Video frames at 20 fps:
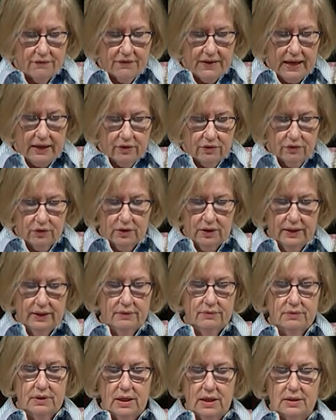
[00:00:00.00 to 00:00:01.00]
faithfully
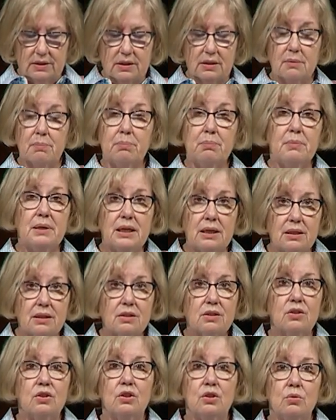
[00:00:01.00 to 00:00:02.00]
and submit
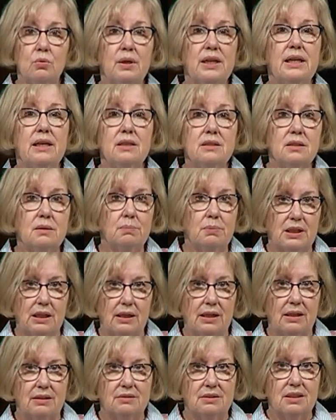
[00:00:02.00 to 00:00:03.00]
to his
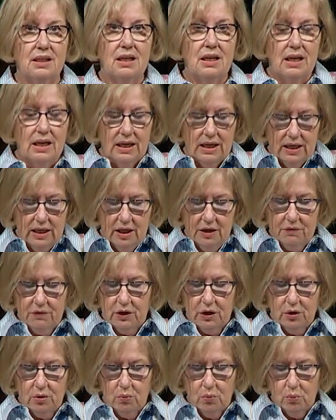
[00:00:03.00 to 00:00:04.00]
plans,
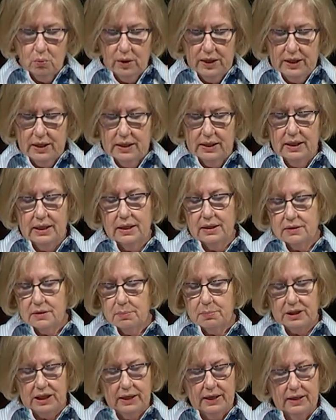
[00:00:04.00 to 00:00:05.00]
even when his
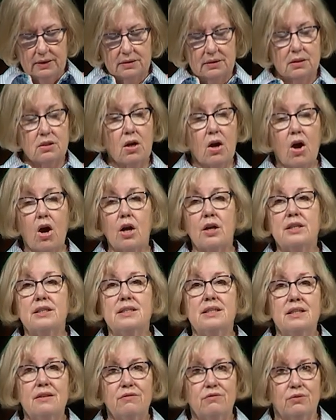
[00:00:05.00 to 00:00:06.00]
plans are
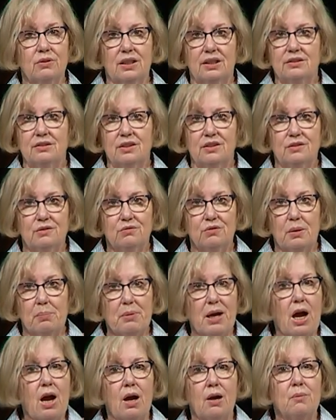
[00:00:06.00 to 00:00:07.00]
different
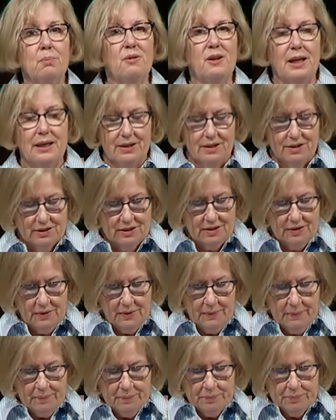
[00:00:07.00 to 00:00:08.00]
from our plans,
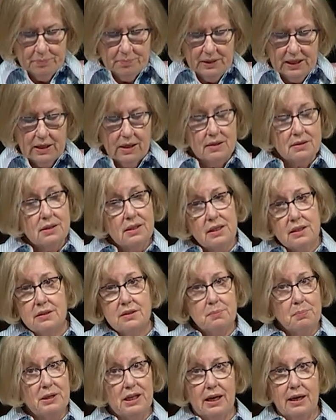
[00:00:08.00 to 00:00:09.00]
because
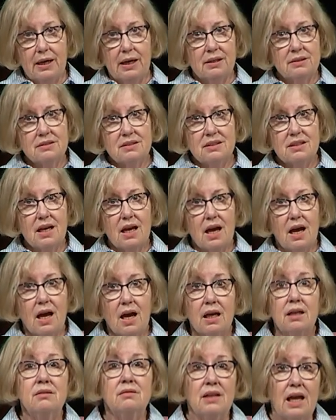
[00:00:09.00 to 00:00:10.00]
his plans,
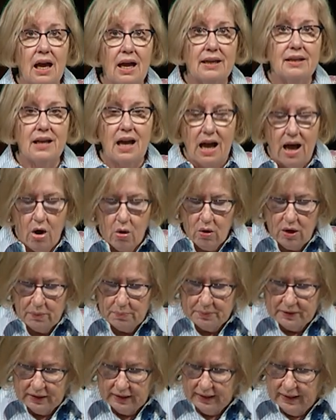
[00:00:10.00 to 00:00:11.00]
unlike our
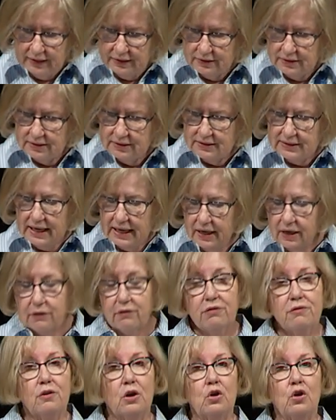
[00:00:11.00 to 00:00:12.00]
plans,
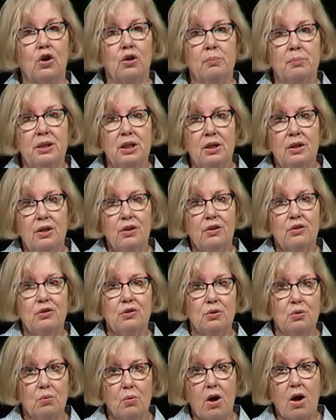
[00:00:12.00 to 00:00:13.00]
stand firm
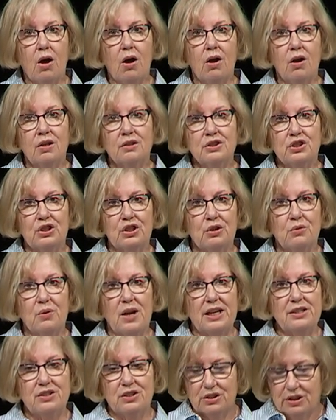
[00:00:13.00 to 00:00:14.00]
through all
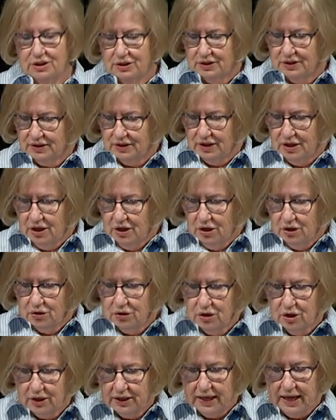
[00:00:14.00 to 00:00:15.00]
generations.
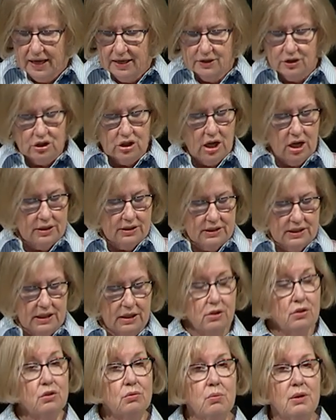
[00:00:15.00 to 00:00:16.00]
Look at John
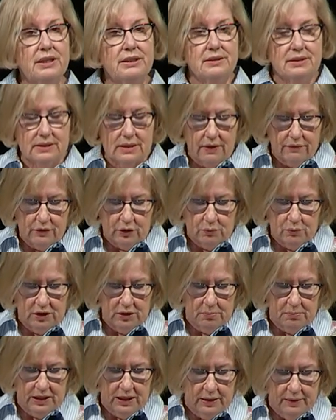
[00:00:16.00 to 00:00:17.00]
10 27
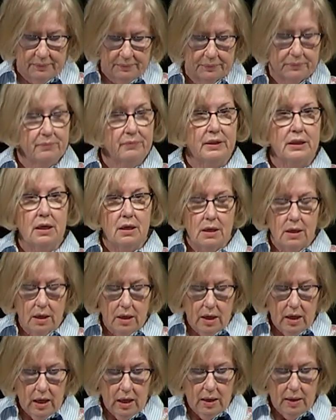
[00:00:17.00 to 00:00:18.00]
with me.
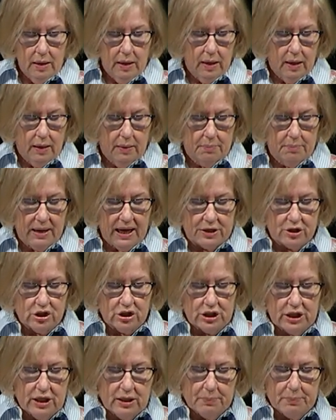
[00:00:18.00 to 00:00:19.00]
My
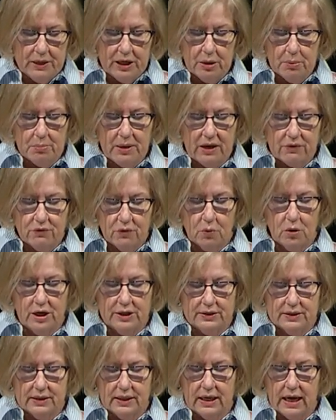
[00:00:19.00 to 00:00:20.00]
sheep hear my
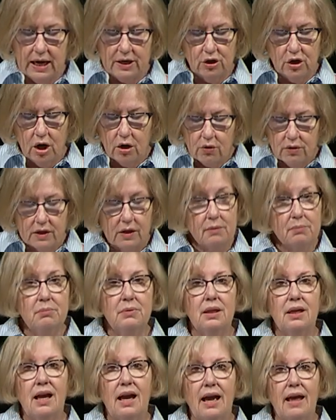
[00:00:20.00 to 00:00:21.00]
voice, and I know them,
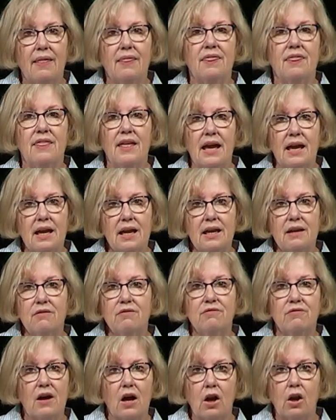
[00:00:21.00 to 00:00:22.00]
and they
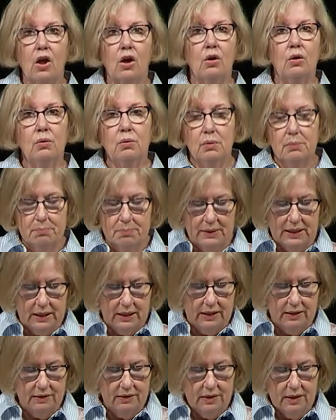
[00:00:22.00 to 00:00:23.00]
follow
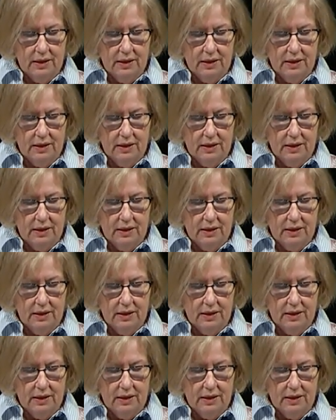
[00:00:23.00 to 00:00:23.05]
me.